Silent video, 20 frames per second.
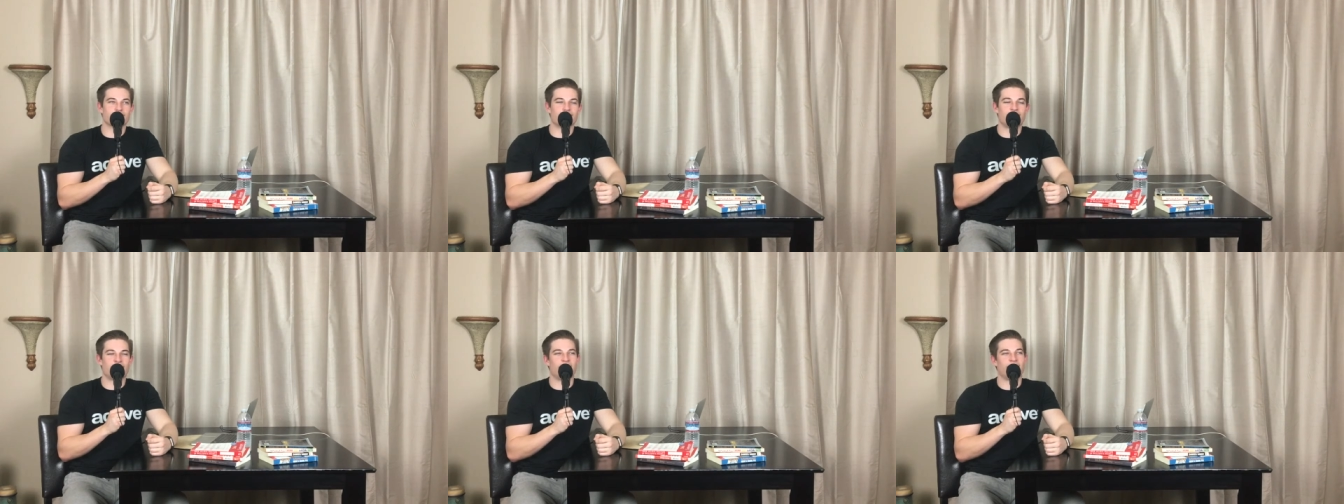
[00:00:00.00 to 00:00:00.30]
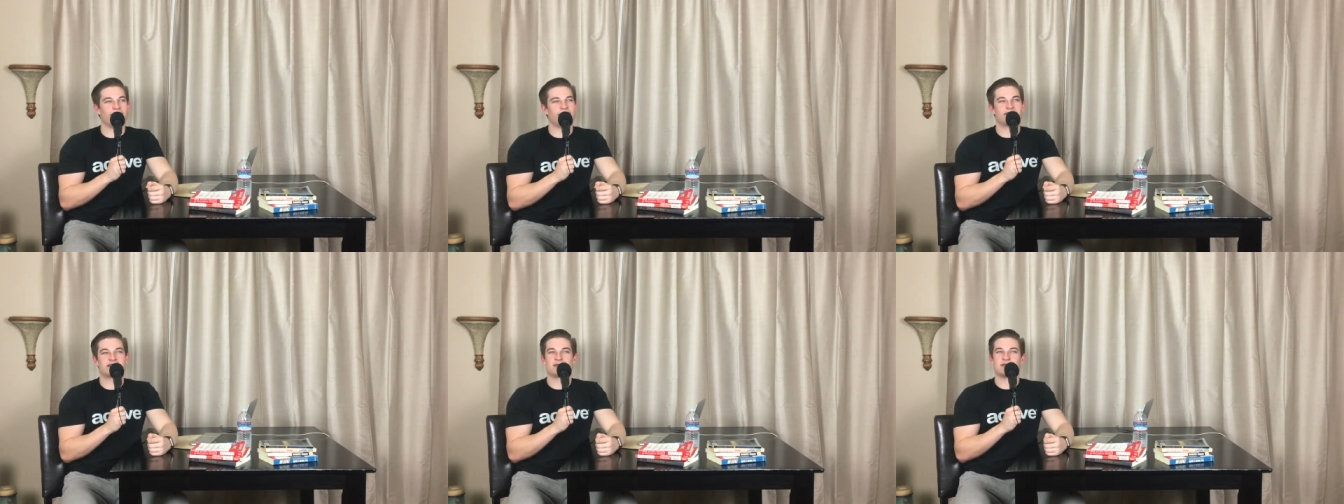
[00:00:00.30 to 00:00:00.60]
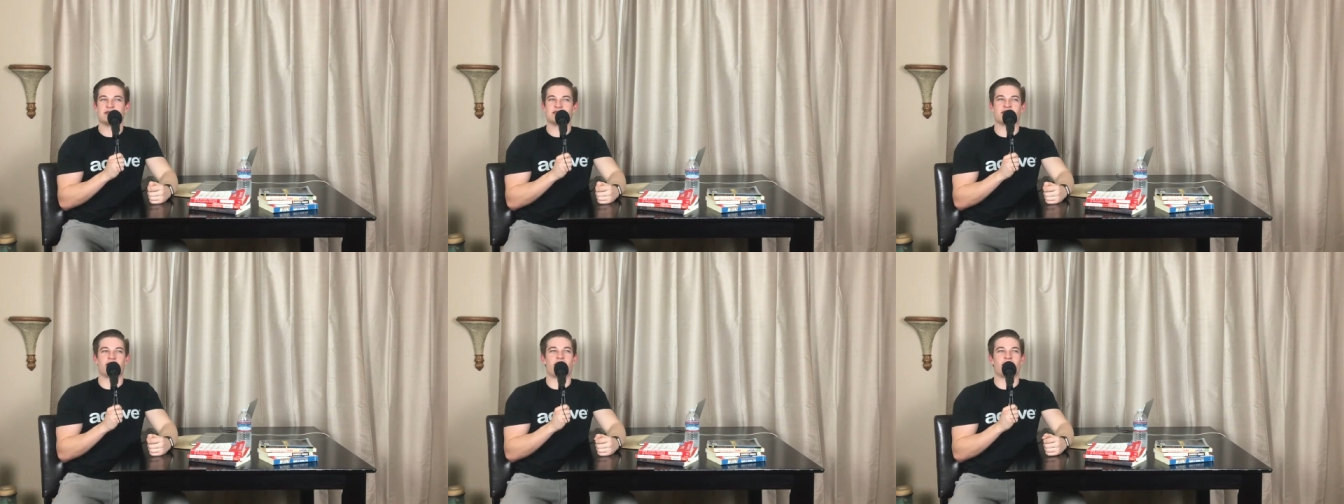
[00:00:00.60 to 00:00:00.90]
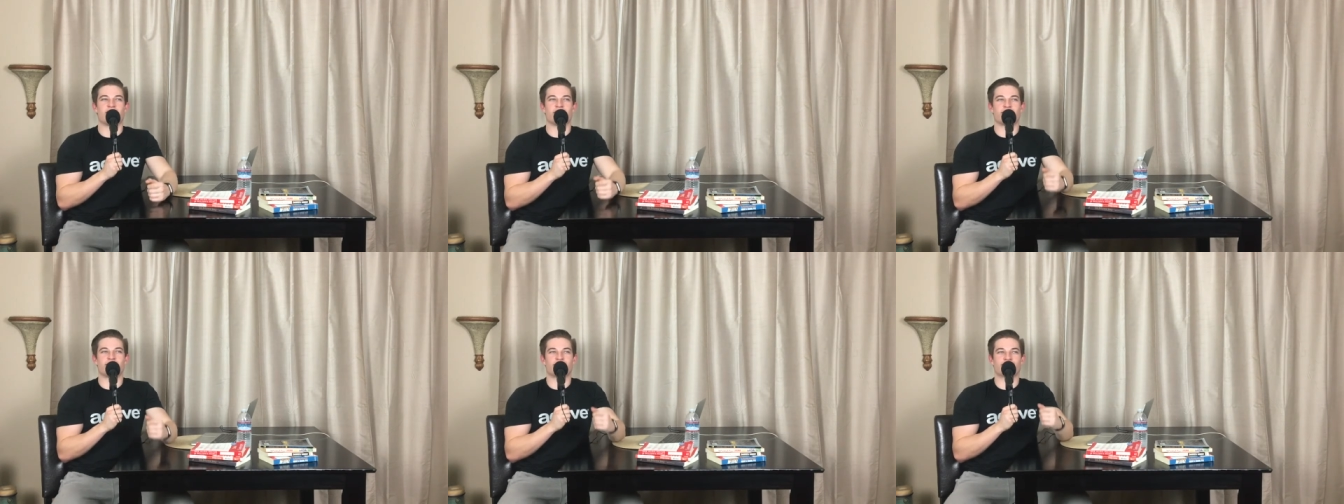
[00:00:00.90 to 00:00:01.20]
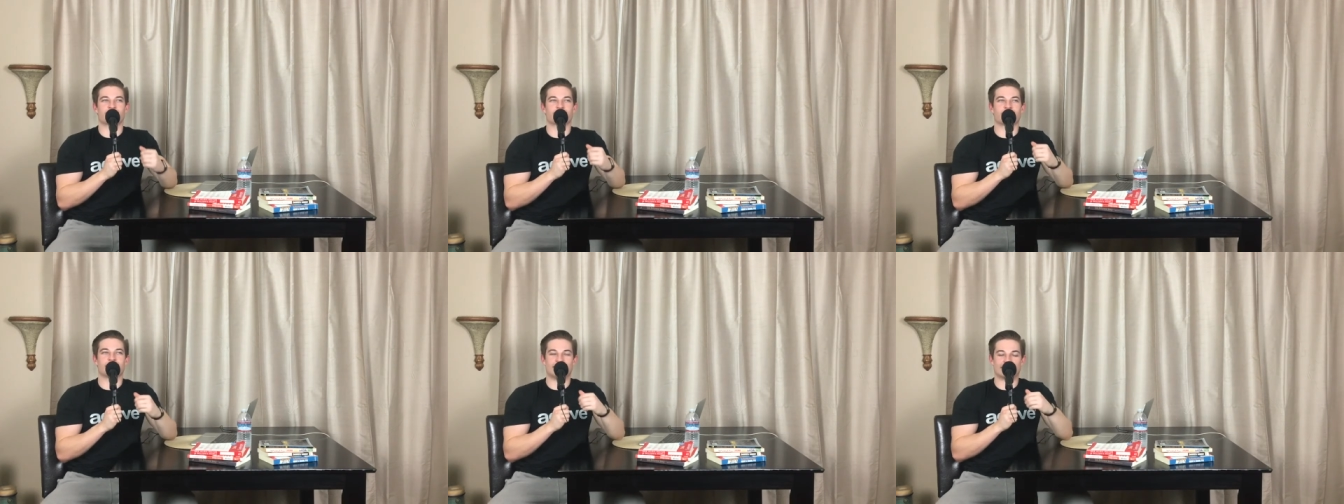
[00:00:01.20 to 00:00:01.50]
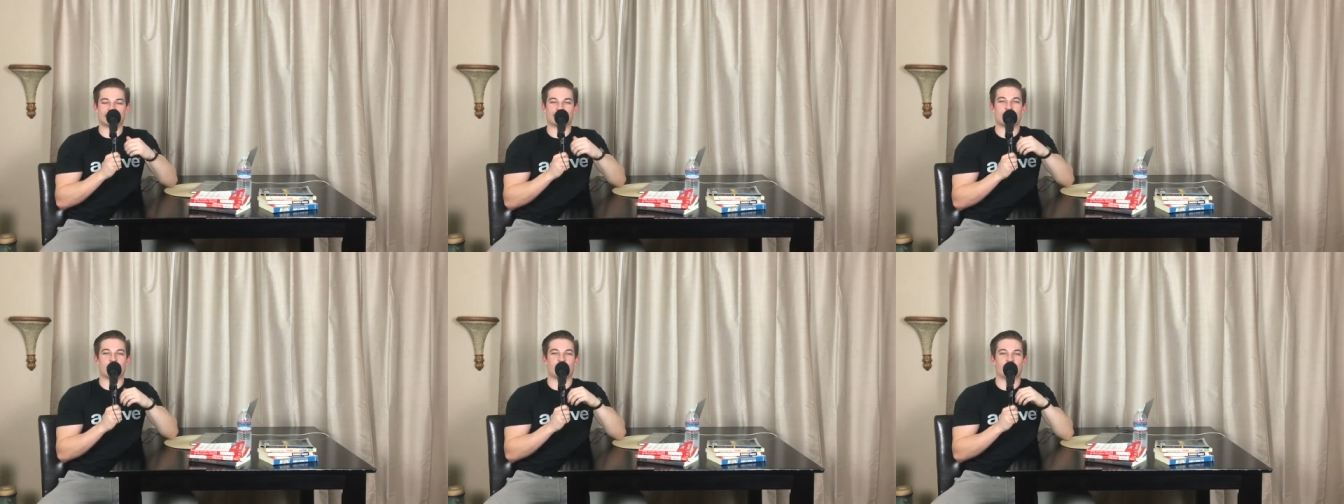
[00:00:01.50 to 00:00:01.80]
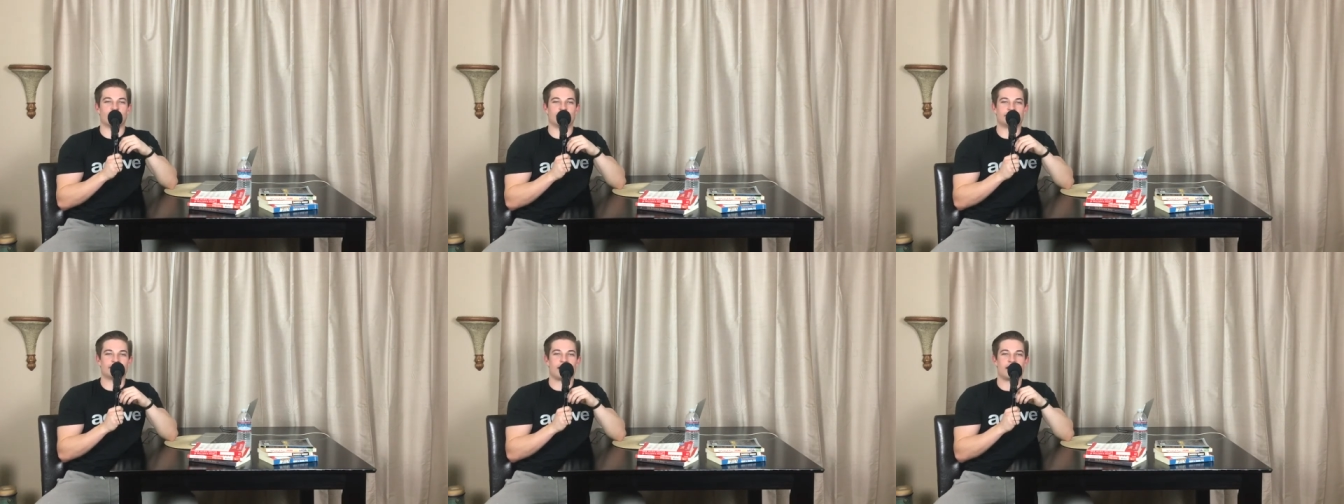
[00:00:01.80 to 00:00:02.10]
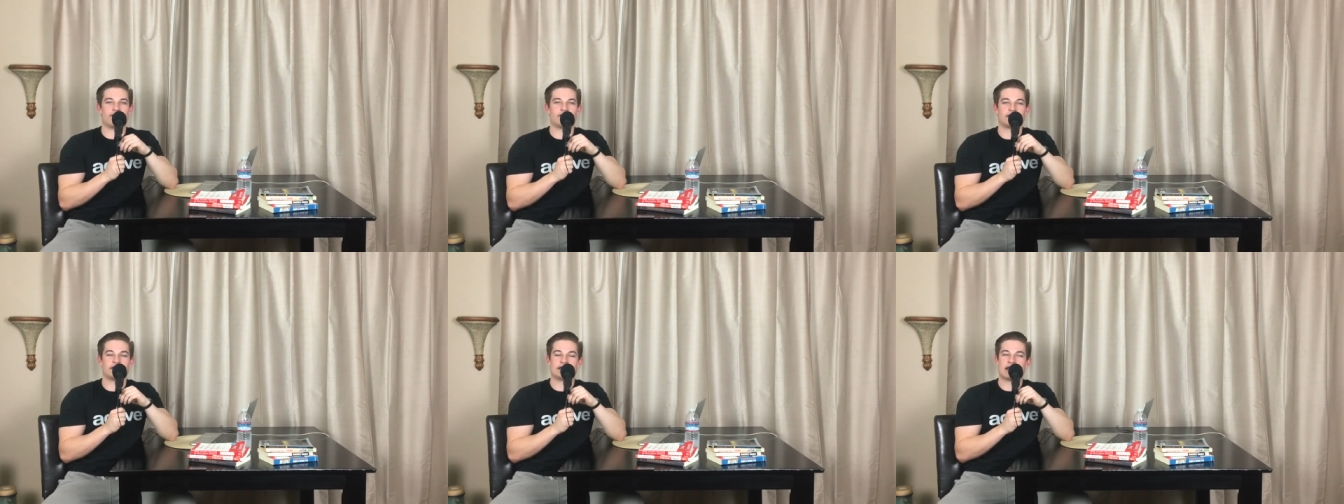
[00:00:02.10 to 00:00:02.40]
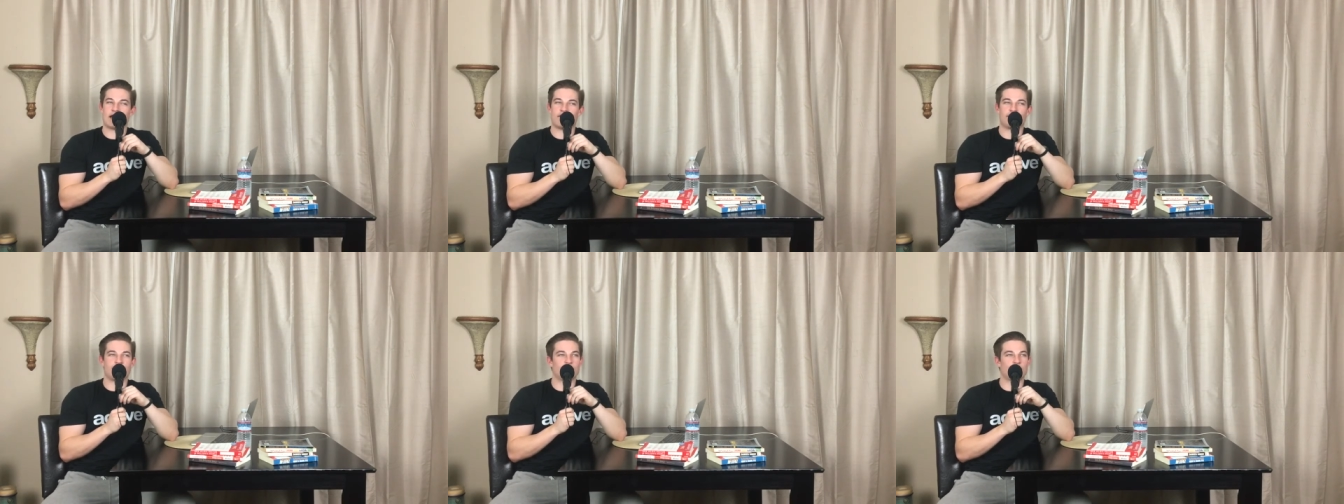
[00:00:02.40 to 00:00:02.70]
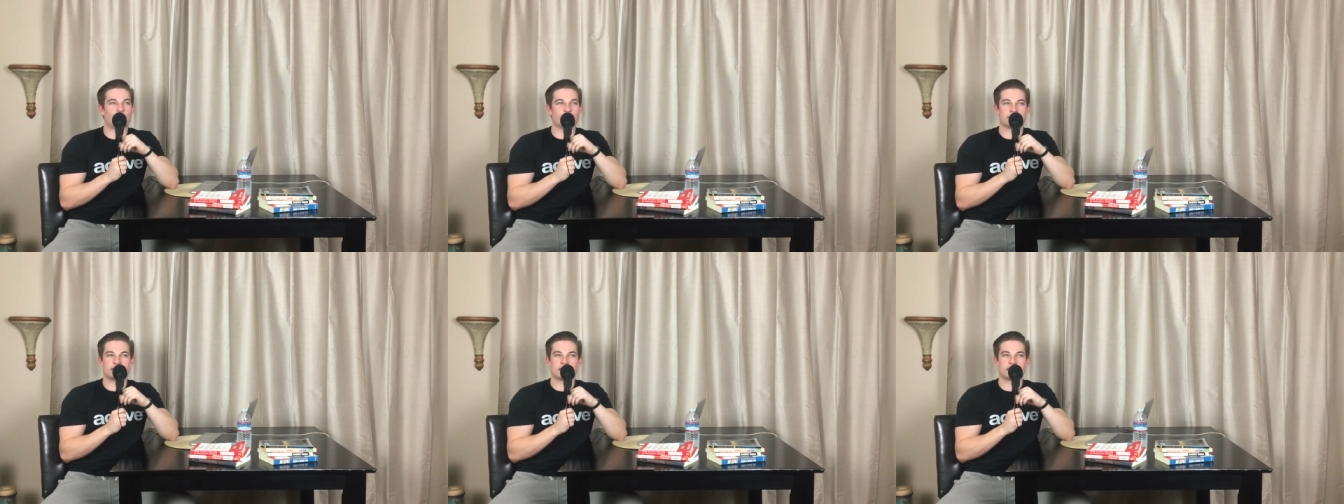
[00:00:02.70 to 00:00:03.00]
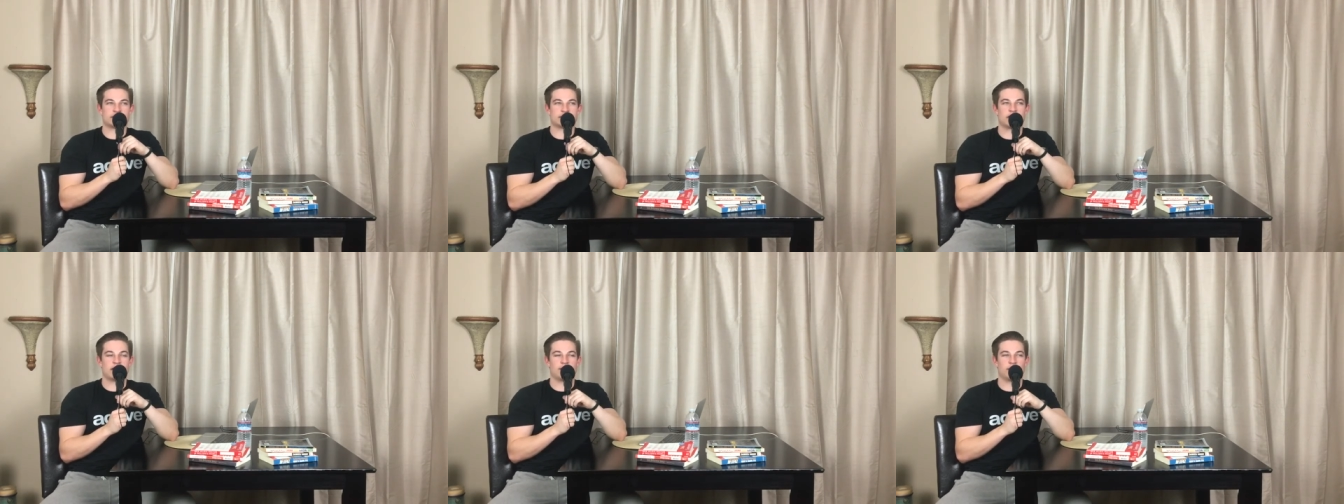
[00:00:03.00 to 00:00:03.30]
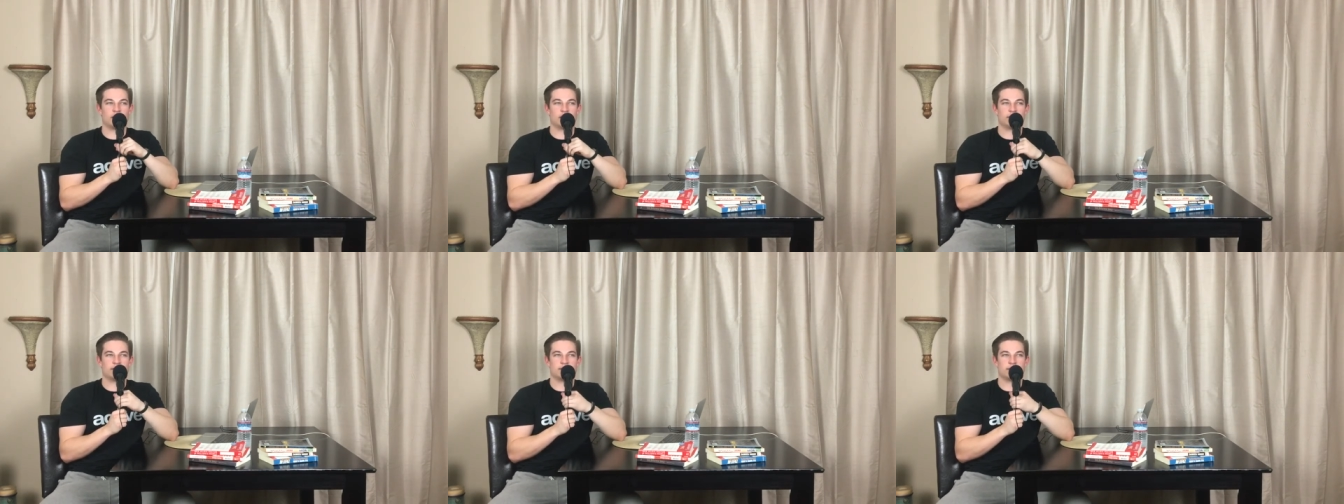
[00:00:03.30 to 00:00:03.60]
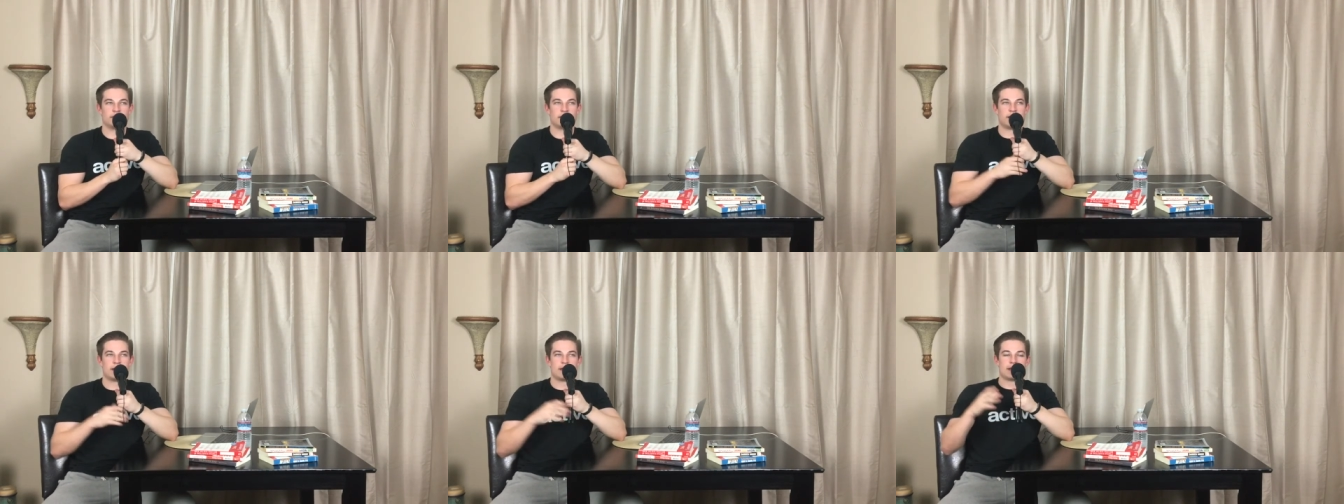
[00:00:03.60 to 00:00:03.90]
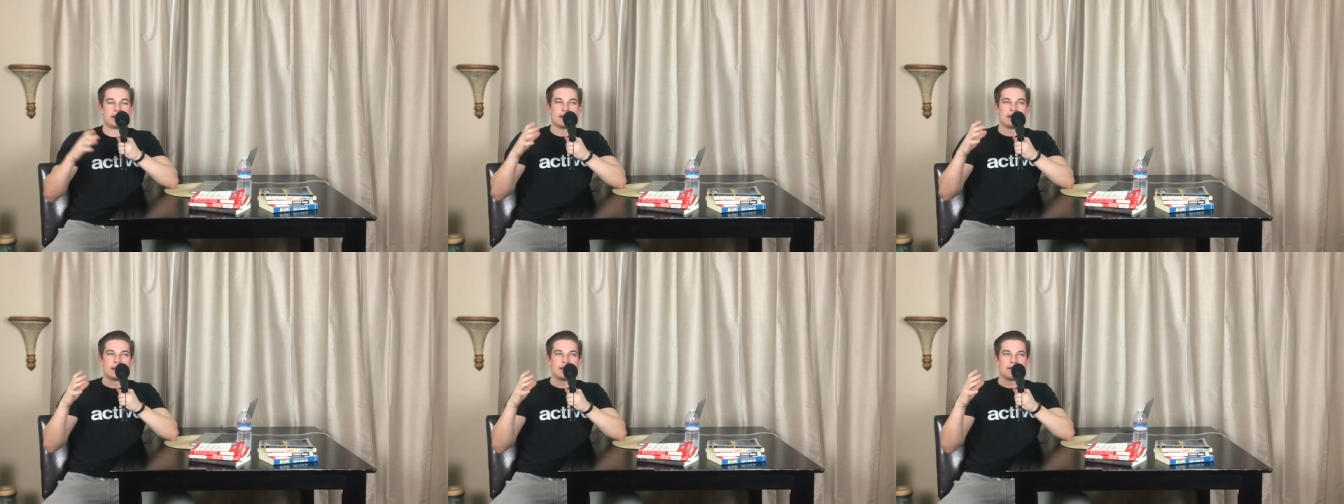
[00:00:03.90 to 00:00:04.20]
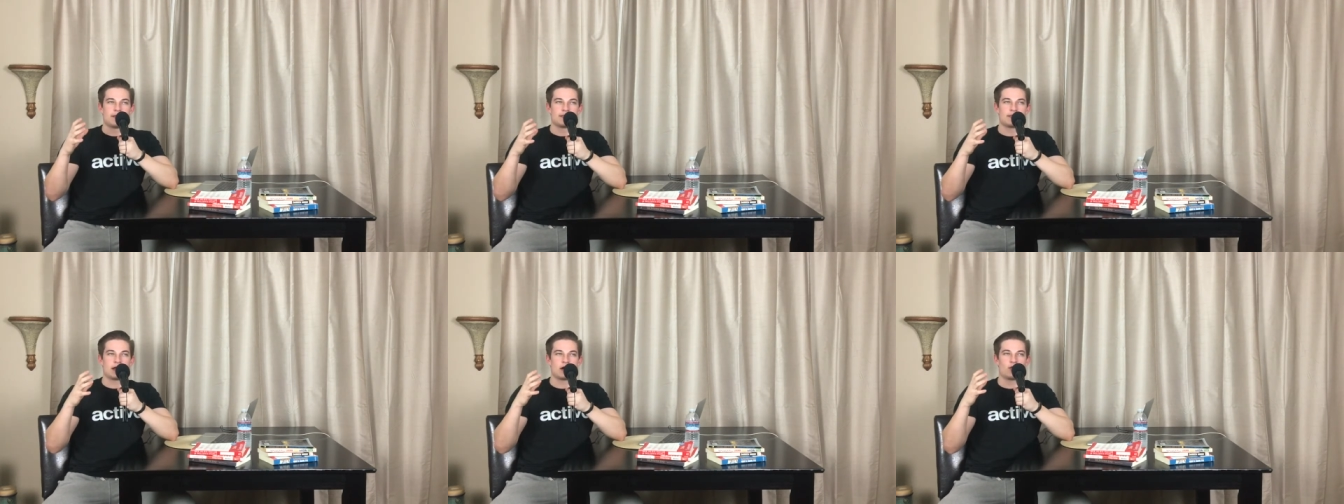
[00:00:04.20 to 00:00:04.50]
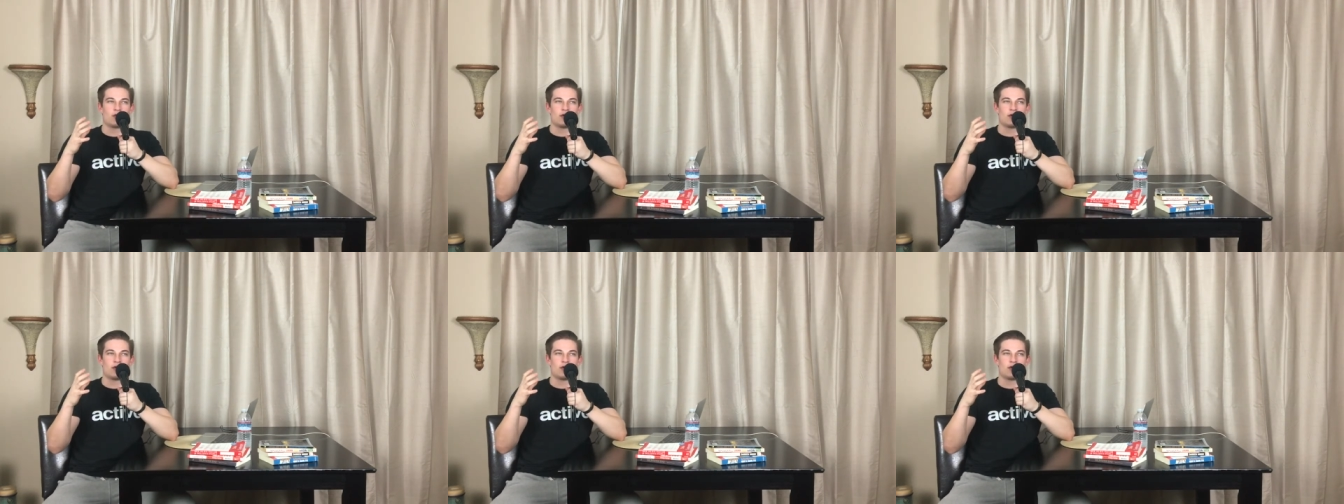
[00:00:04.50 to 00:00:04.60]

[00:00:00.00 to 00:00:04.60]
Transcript: oh, this can be tough. This can be really tough. It definitely wasn't a suburb. There